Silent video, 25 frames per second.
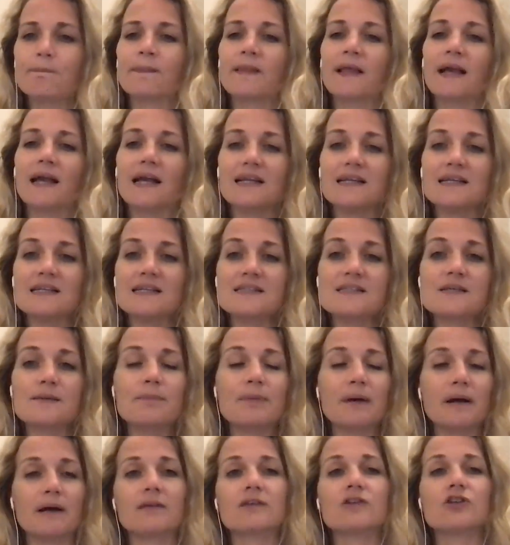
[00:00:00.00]
and it's
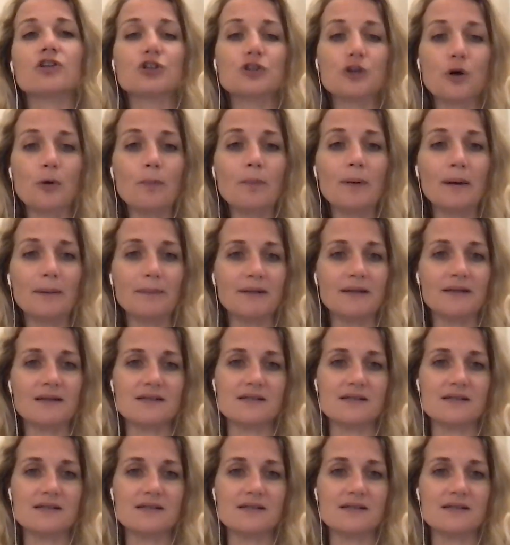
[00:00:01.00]
about the dopamine